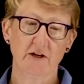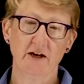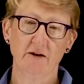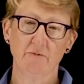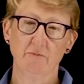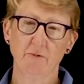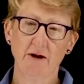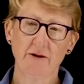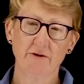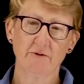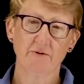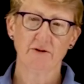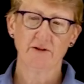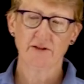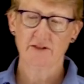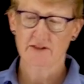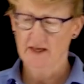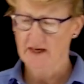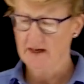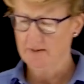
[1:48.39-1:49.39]
and whether the
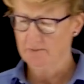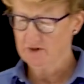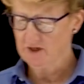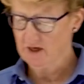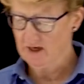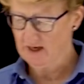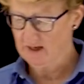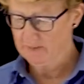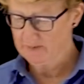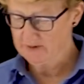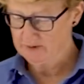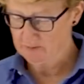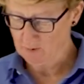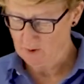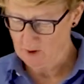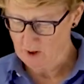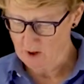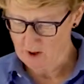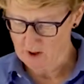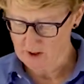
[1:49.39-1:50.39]
same types
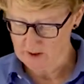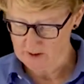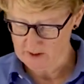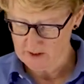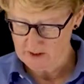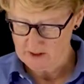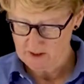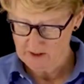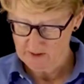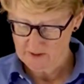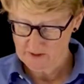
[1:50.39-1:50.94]
were on